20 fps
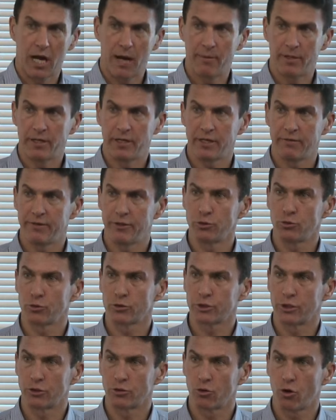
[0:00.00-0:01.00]
Dominant
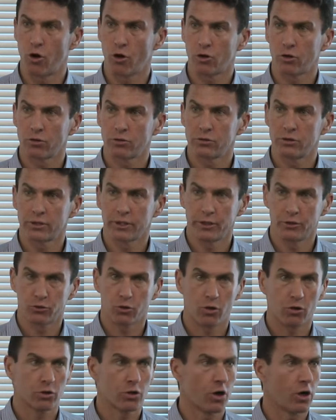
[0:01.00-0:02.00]
individuals control,
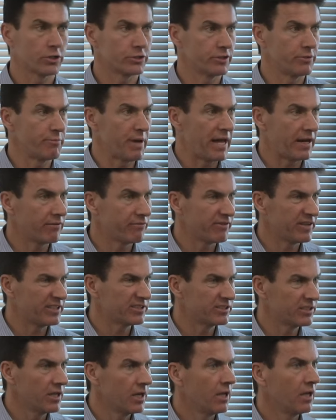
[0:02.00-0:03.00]
control costs and
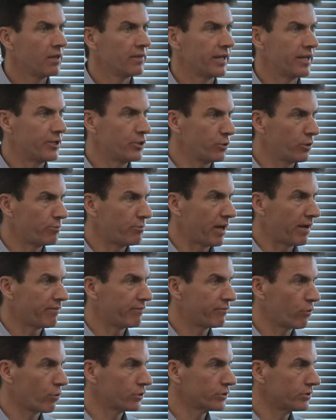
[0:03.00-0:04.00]
benefits. They do it by
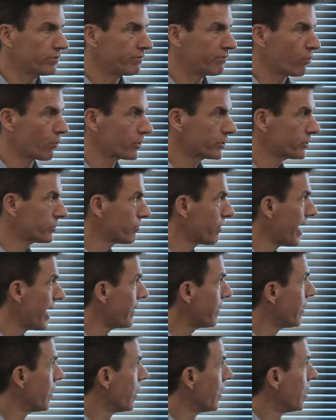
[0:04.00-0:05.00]
force and force
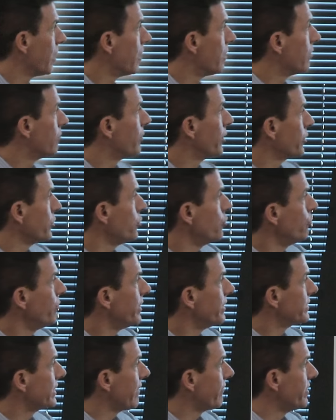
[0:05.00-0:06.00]
threat. But
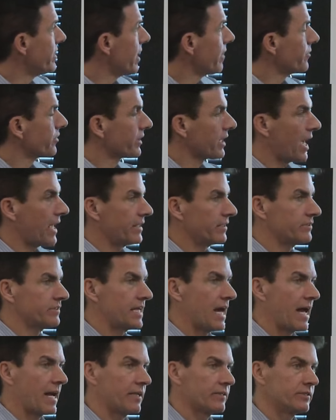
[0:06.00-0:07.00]
humans have another kind of
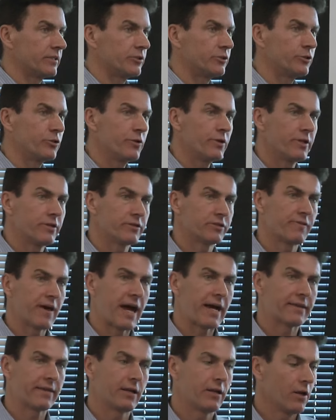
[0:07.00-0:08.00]
status that's due to this
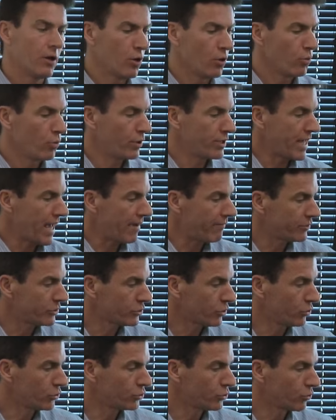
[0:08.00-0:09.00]
fact that when you have a
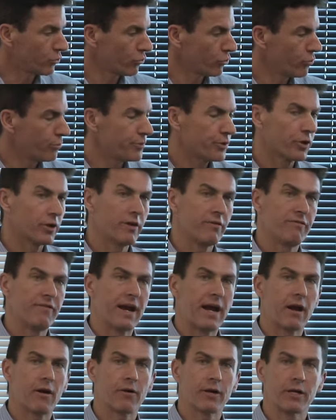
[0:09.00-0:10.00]
social group, they're going to
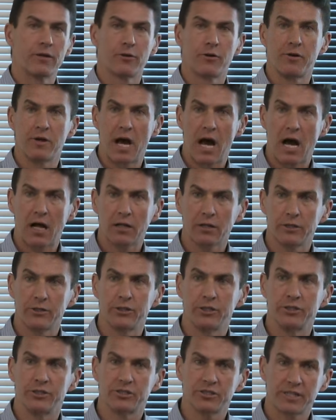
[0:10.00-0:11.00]
vary in their
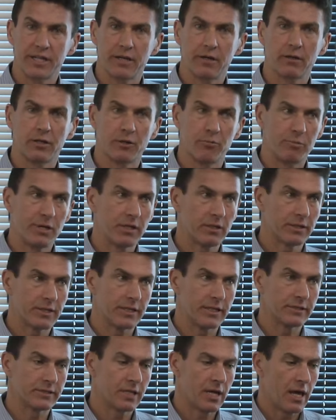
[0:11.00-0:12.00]
knowledge and skill and
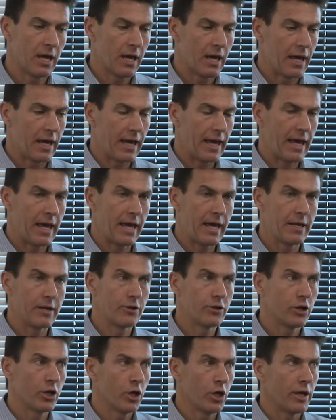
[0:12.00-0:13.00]
abilities.
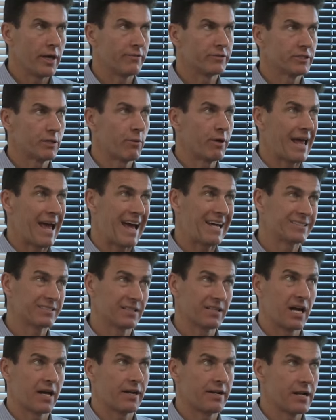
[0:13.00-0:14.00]
And if someone has
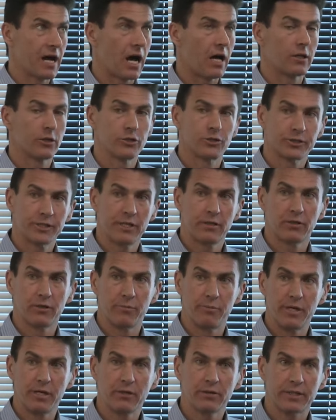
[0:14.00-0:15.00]
a lot of knowledge, skill, and
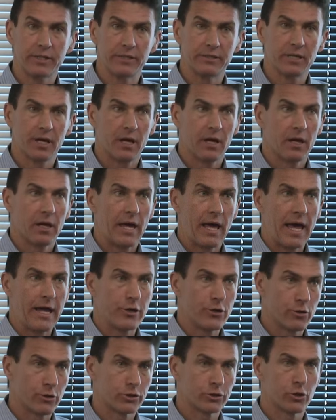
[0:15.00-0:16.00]
abilities,
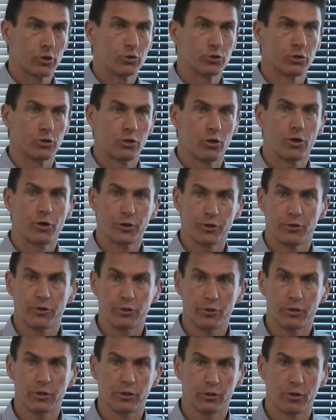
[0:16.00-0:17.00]
and you're a social learner,
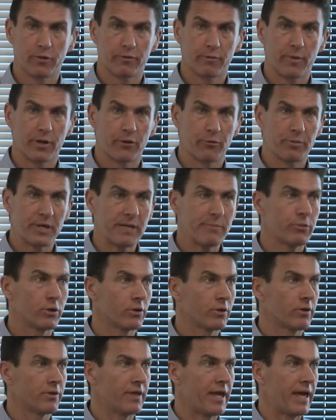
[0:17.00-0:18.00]
you can learn from other
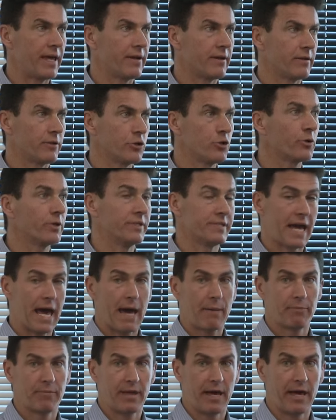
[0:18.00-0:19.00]
people, then you can
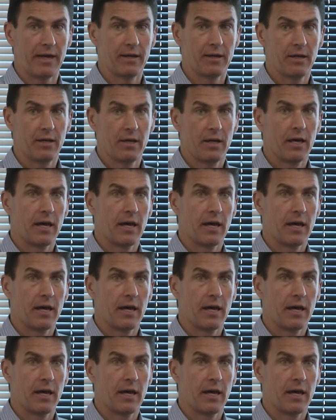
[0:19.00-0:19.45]
tap that.